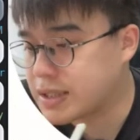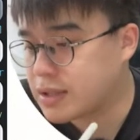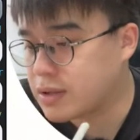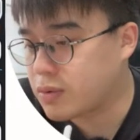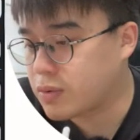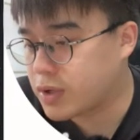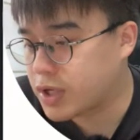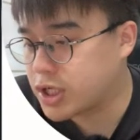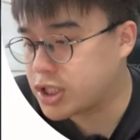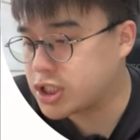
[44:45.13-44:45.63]

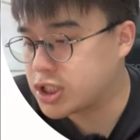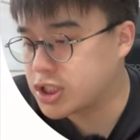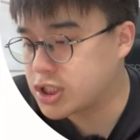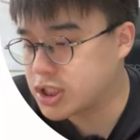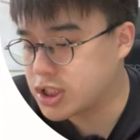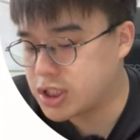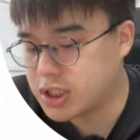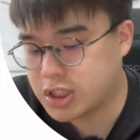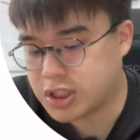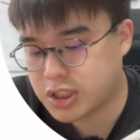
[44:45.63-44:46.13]
allocation
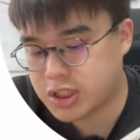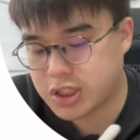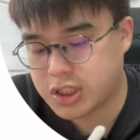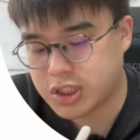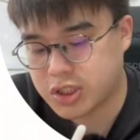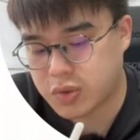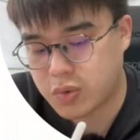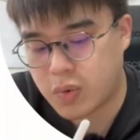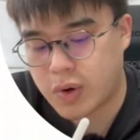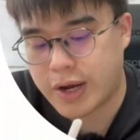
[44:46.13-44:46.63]
here
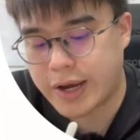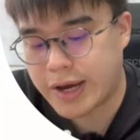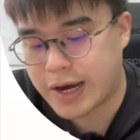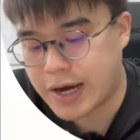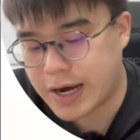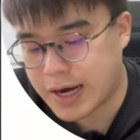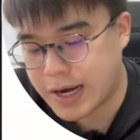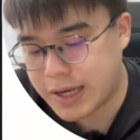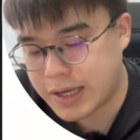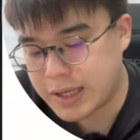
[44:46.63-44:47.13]
is quite
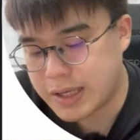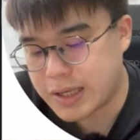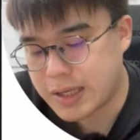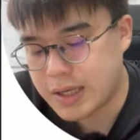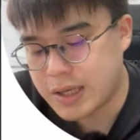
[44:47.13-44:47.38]
high,